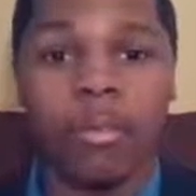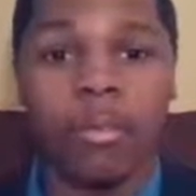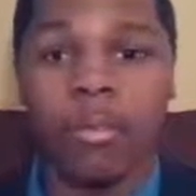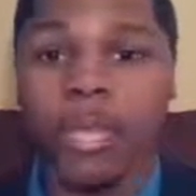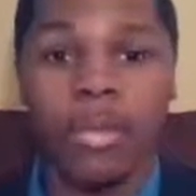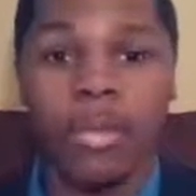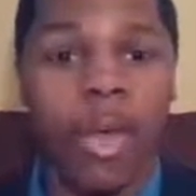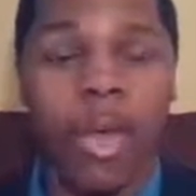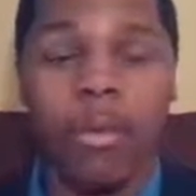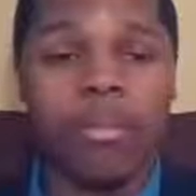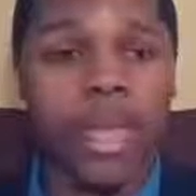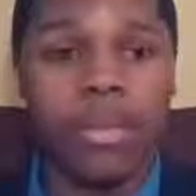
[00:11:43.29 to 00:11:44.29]
we
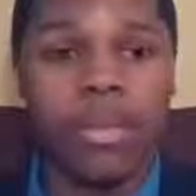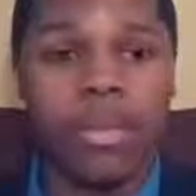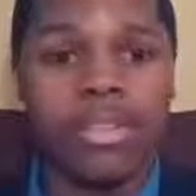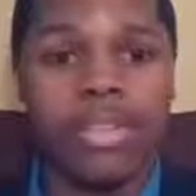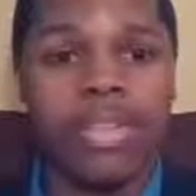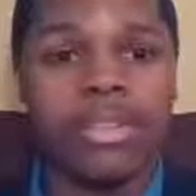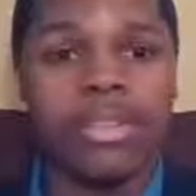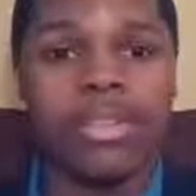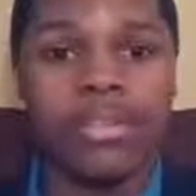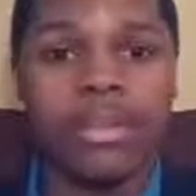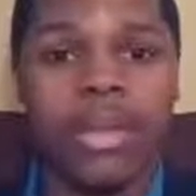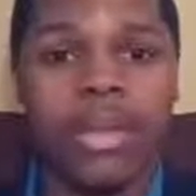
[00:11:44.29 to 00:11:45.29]
hope that we can take this
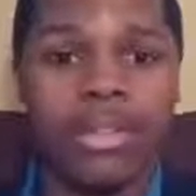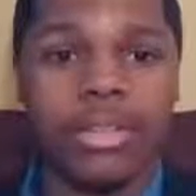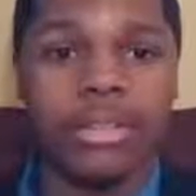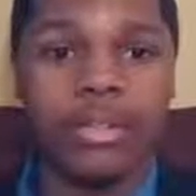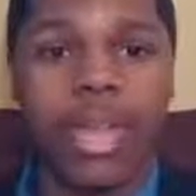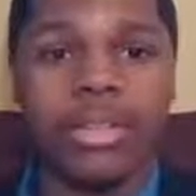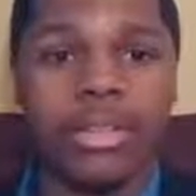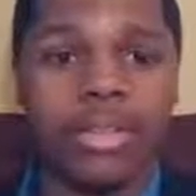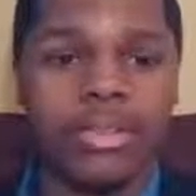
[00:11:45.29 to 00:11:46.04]
and put it into practice.